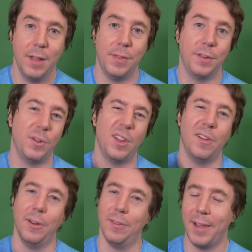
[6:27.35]
this will get a
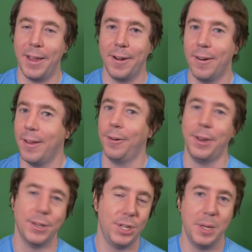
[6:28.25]
little lighter, it'll
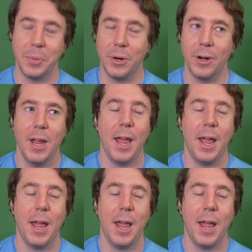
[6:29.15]
get cheaper,